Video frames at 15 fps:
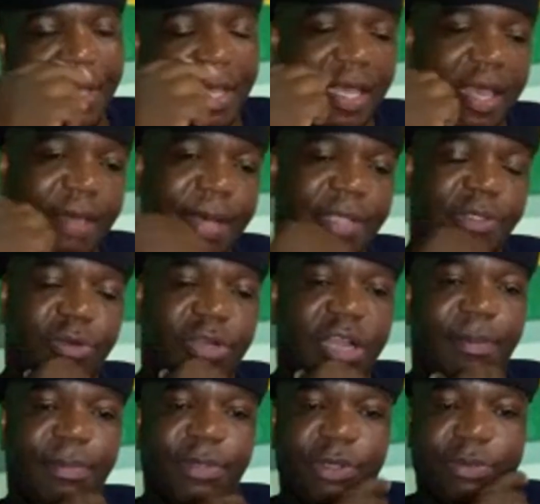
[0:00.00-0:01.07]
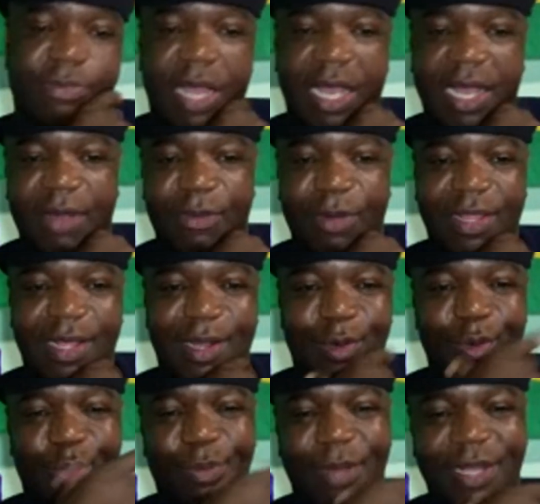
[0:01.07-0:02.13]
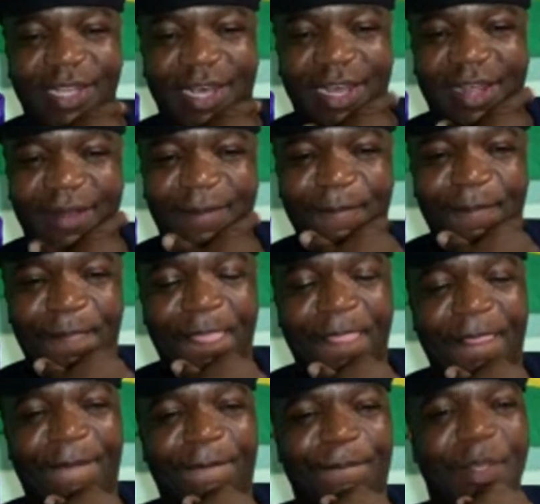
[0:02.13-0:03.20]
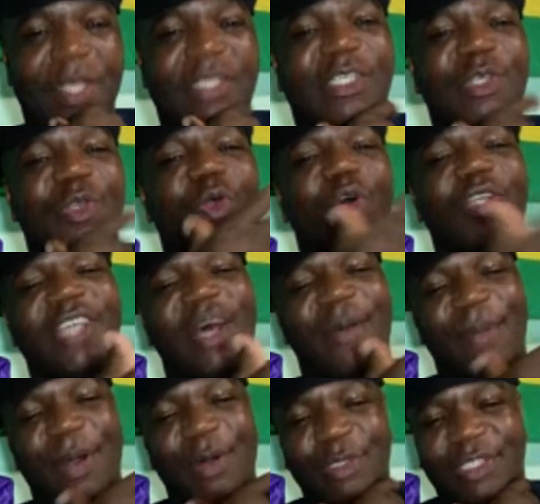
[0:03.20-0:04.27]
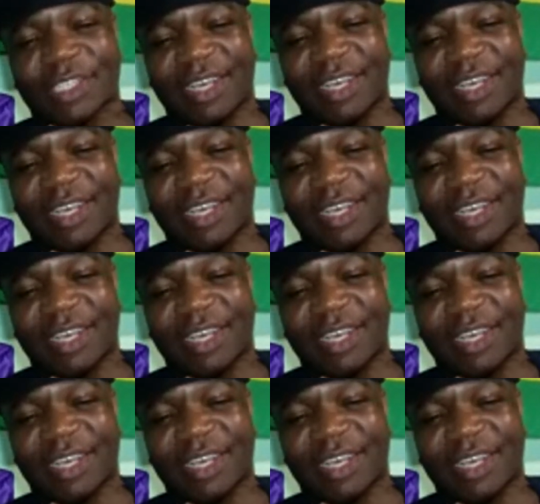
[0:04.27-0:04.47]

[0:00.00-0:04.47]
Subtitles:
Emmerson Mnangagwa that look, Madara, it's not about